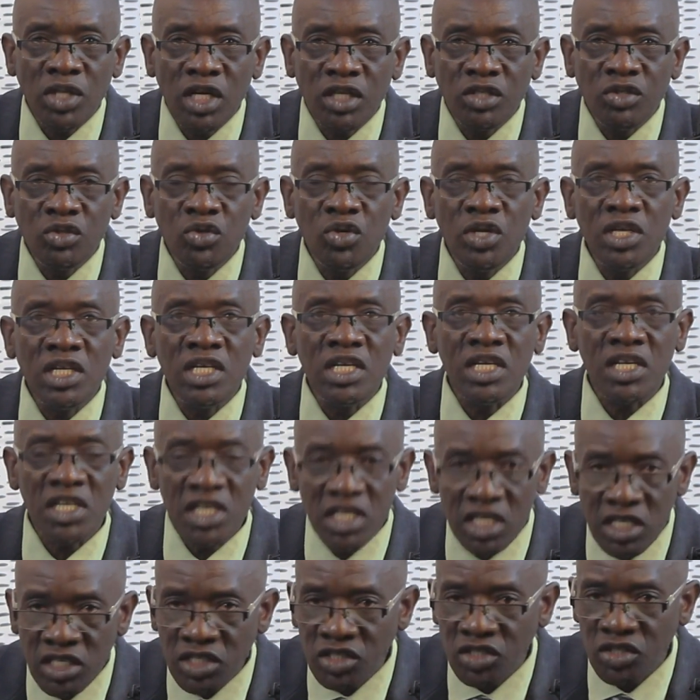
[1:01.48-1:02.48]
that you
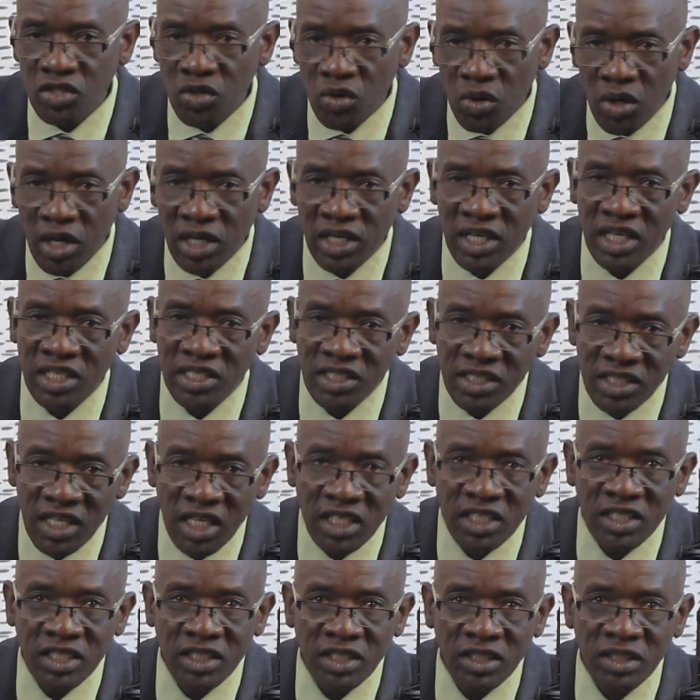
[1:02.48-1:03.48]
increase your
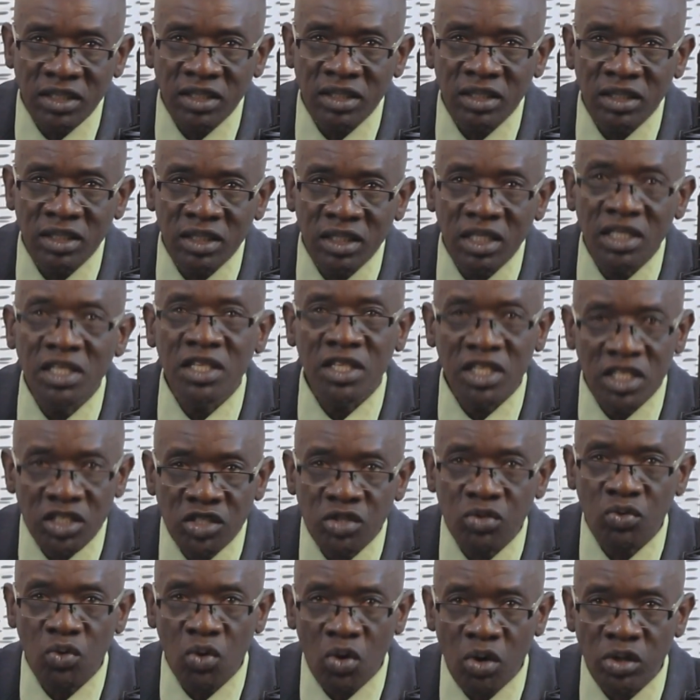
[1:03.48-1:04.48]
understanding in
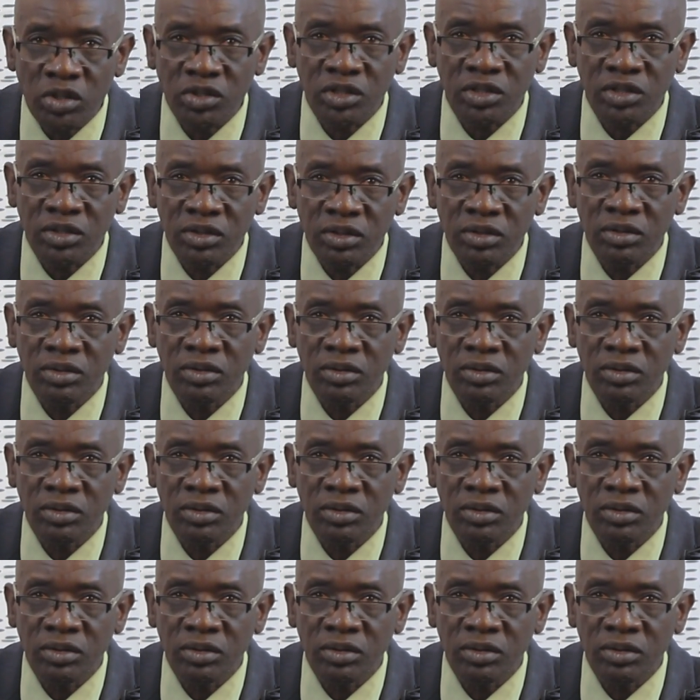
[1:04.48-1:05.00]
this course.